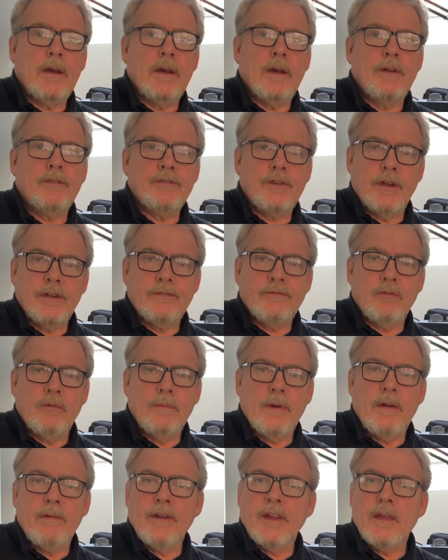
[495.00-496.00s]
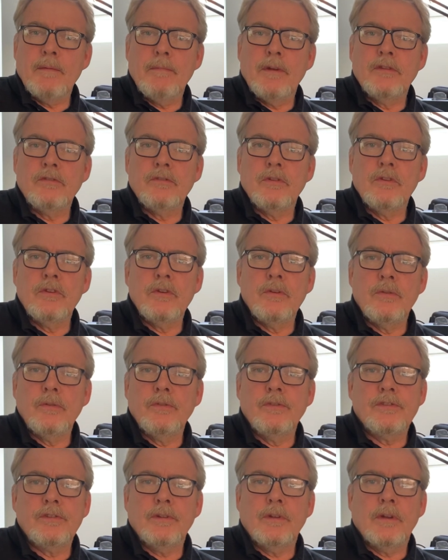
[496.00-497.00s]
transformer, I recommend you
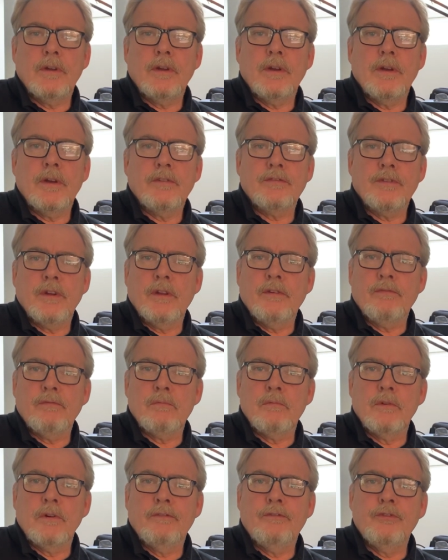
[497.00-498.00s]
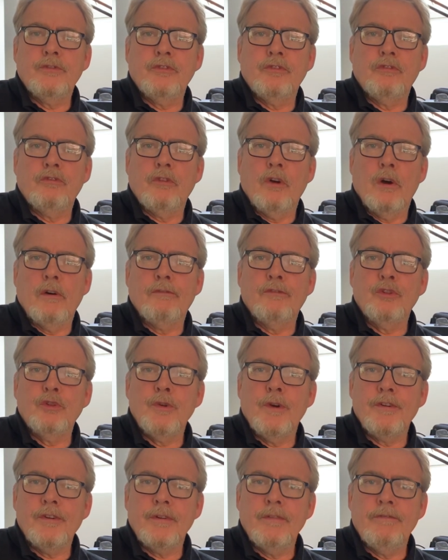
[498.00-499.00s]
use a transformer of
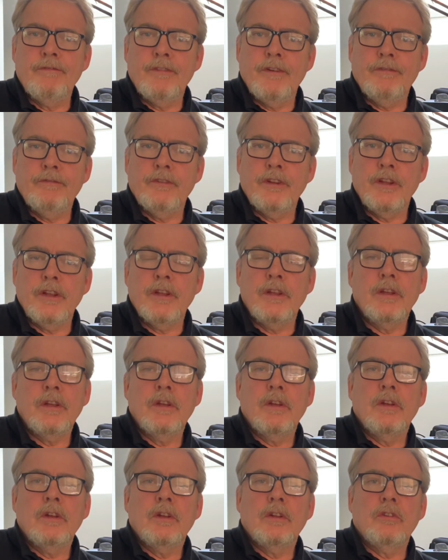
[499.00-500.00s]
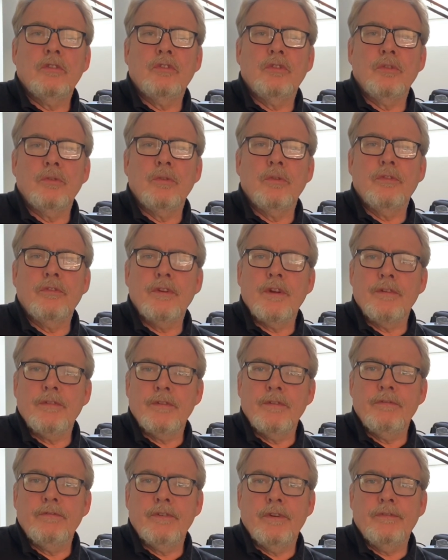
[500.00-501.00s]
250 to
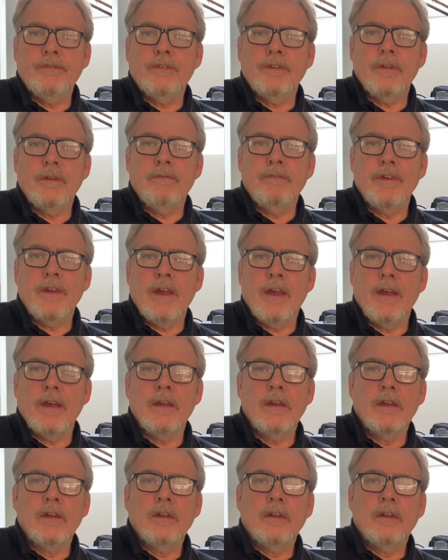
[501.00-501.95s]
350 VA.